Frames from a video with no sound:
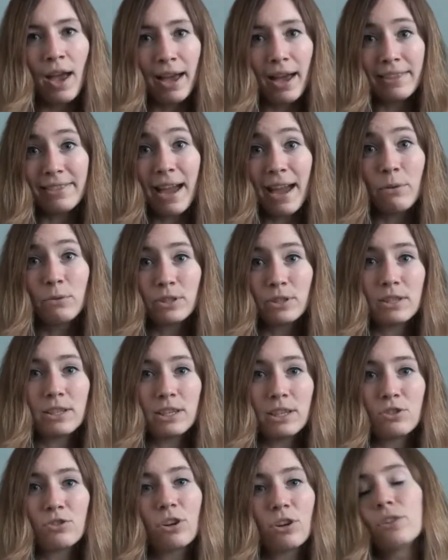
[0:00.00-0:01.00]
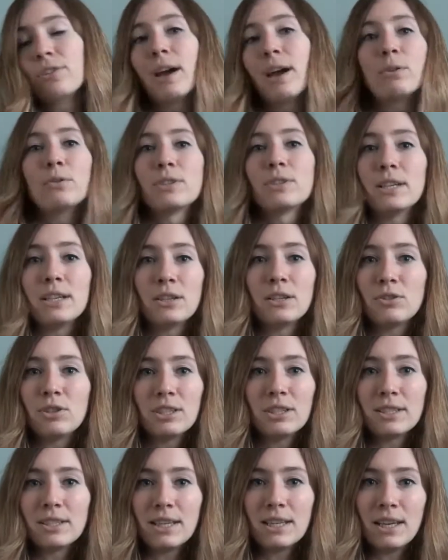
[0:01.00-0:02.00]
And that was the intro, that was it. You
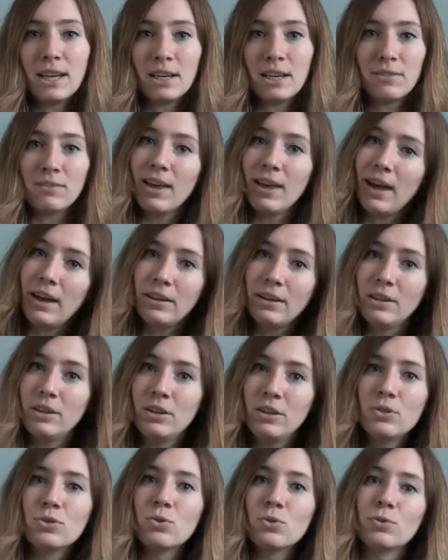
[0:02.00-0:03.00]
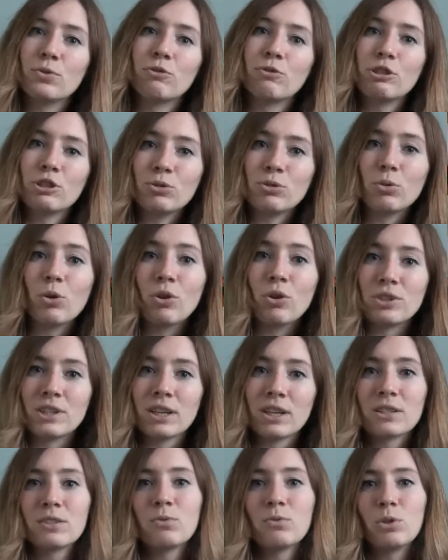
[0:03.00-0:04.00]
didn't see any of that sort of original
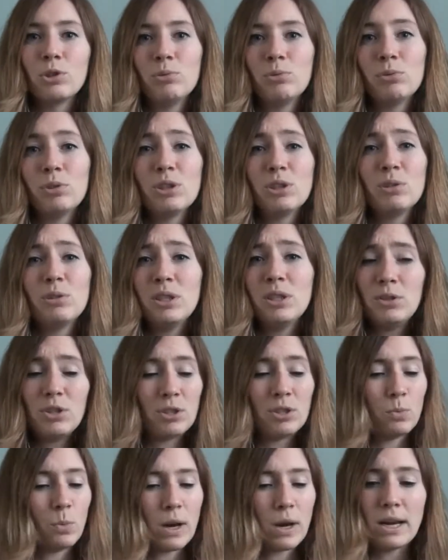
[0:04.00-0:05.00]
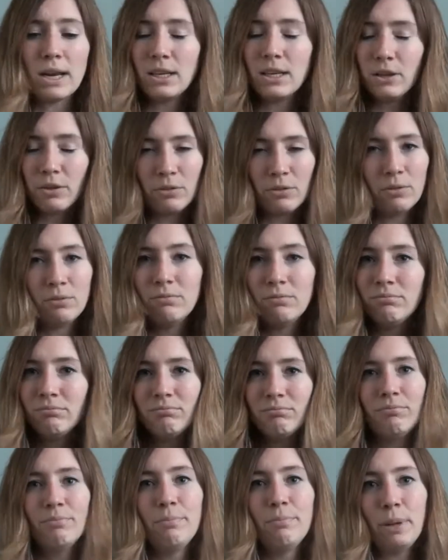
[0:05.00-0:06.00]
context of what you were doing, you just went and you
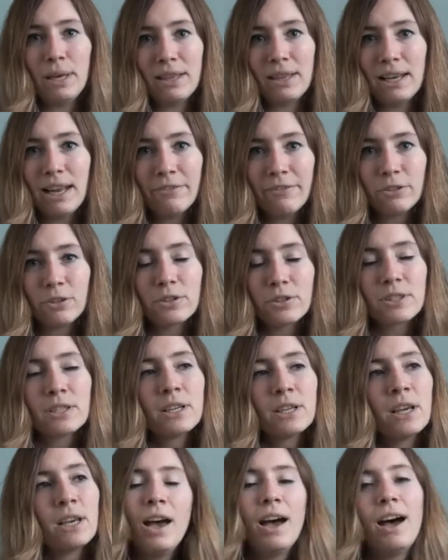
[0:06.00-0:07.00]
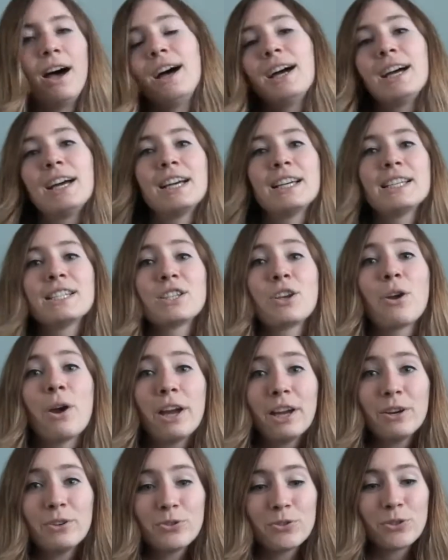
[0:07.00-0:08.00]
beat the levels. So
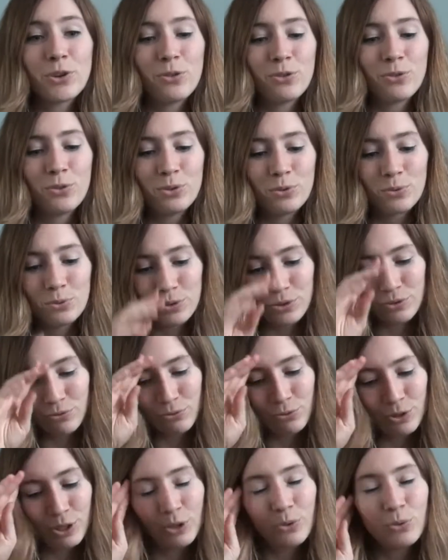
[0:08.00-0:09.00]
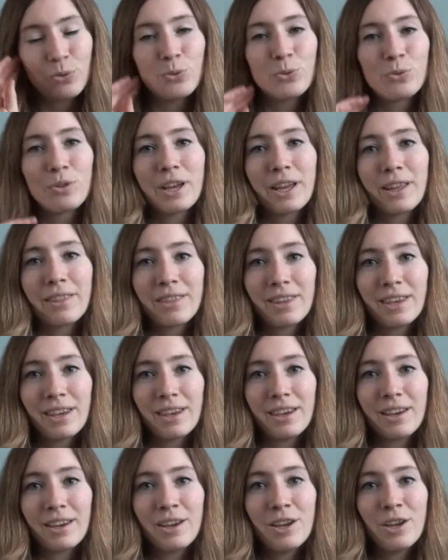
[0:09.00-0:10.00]
I also thought it was really cool that
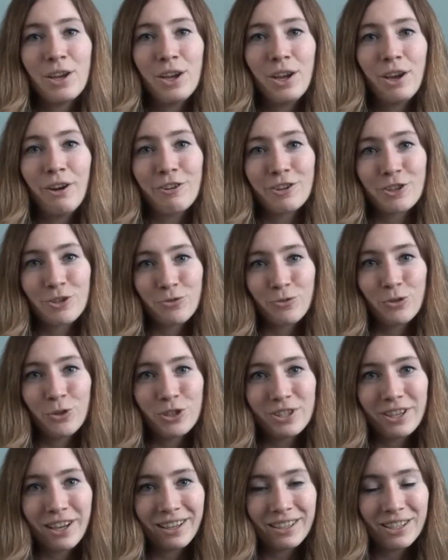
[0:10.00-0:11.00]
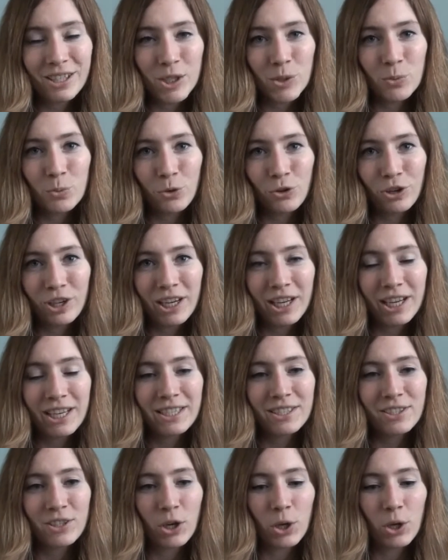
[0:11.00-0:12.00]
the original voice actors were in it.
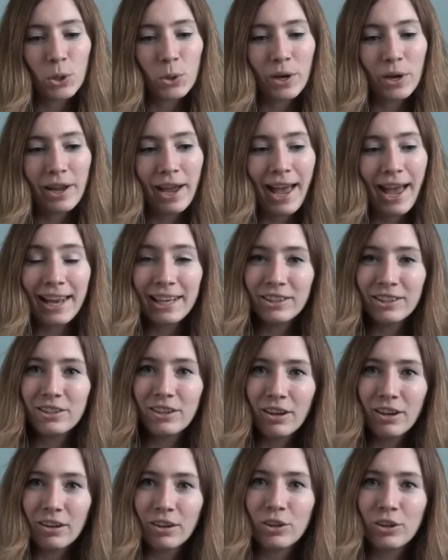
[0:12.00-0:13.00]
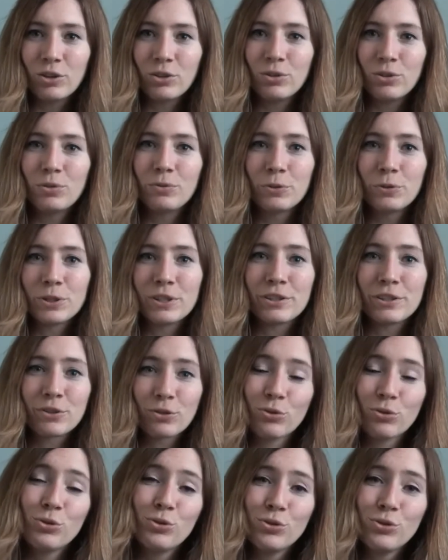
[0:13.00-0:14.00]
So Alan Young, who voices
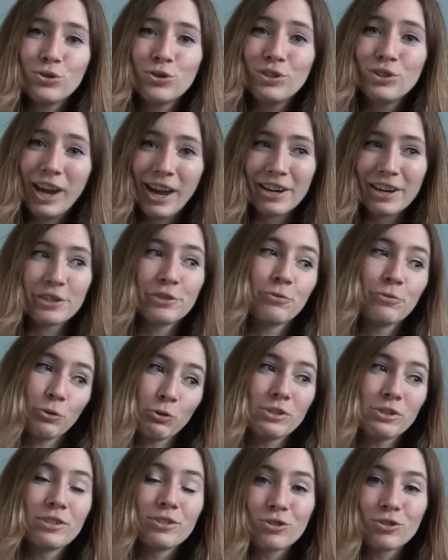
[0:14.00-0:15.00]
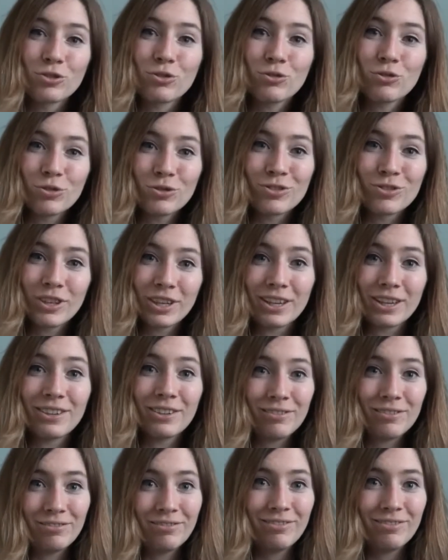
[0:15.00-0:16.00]
Scrooge, actually voiced Scrooge
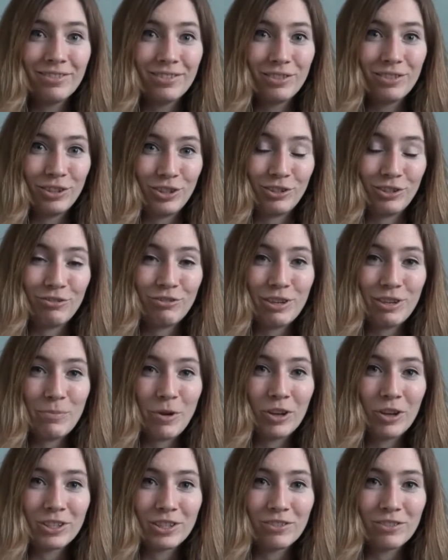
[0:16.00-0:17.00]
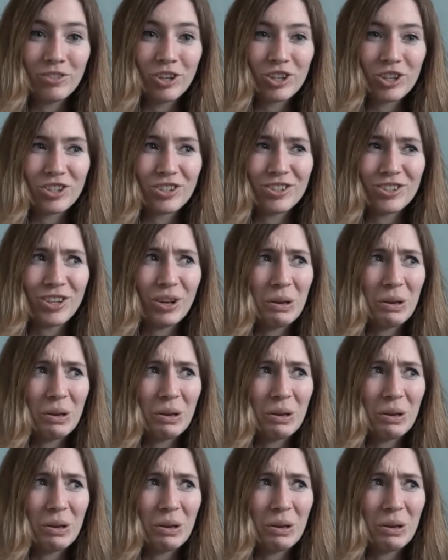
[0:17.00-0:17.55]
in the remastered version.